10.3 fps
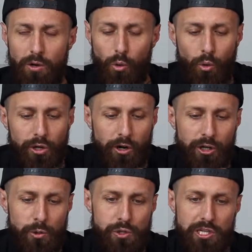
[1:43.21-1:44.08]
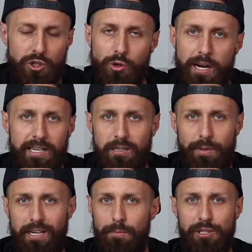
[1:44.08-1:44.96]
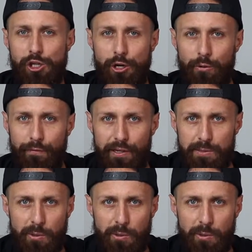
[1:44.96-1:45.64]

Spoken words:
Or are you just trying to become a general fitness